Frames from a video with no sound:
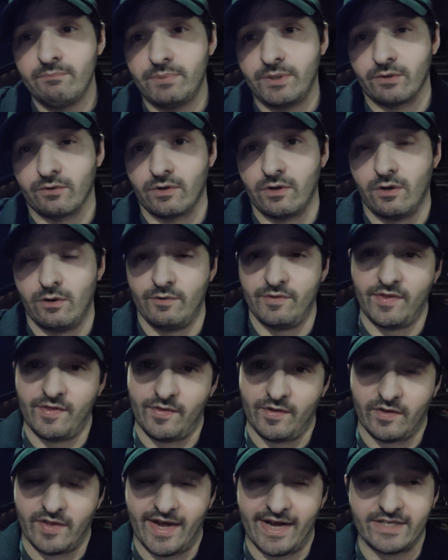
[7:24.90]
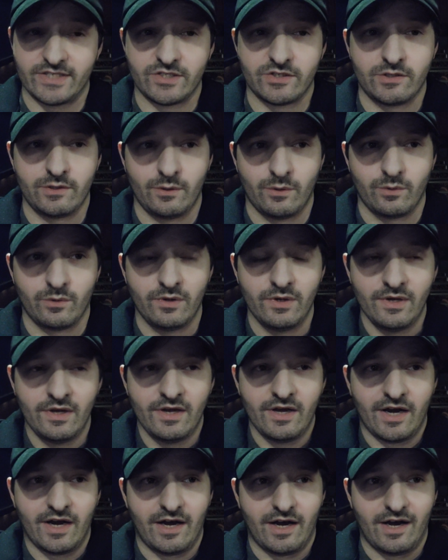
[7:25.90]
Pierrot than the last two.
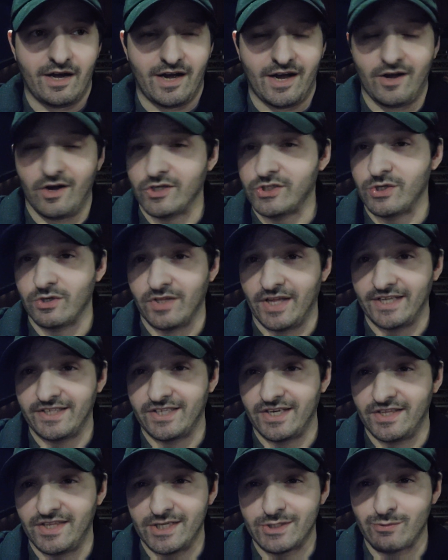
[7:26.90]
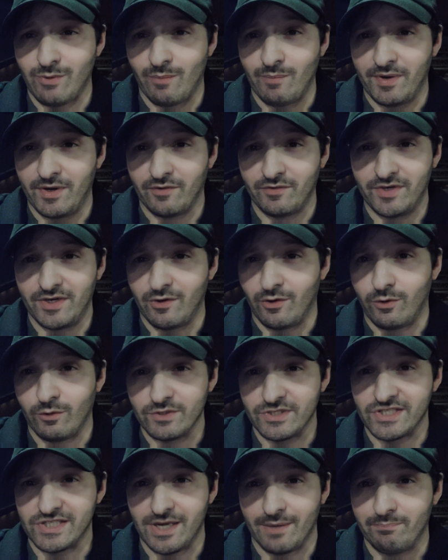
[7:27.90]
I also like that in this one, we don't need a
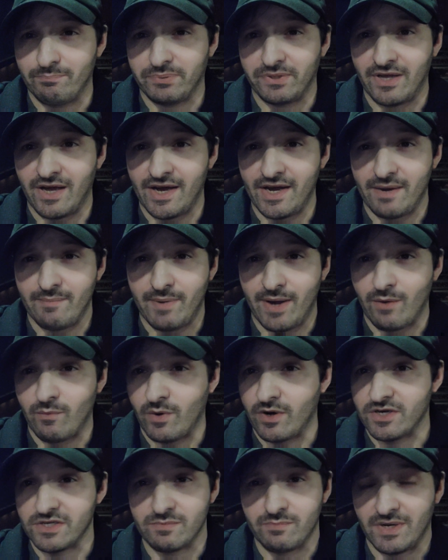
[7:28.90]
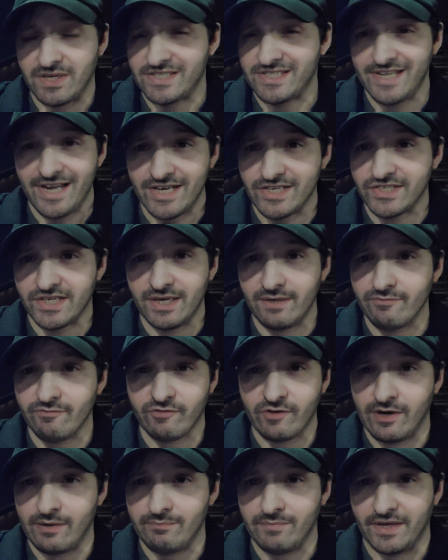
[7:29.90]
whole subplot about where his mustache came
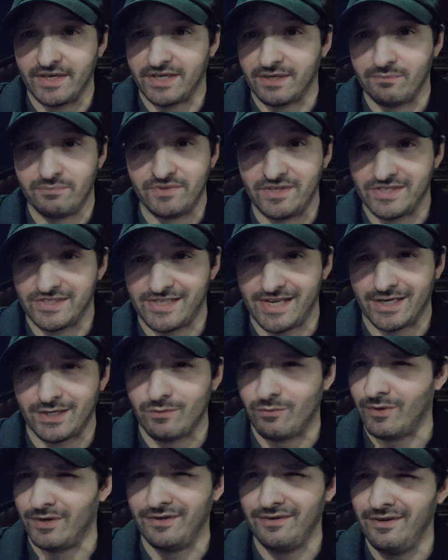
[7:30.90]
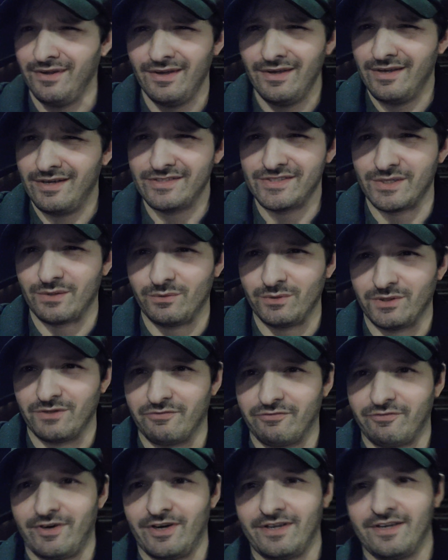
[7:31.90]
from, like in the second one. It's like, what the
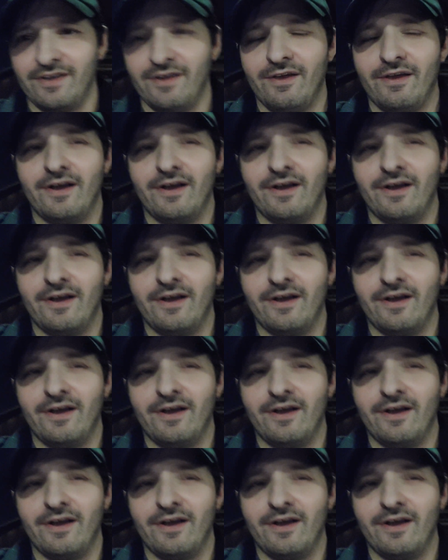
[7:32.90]
fuck?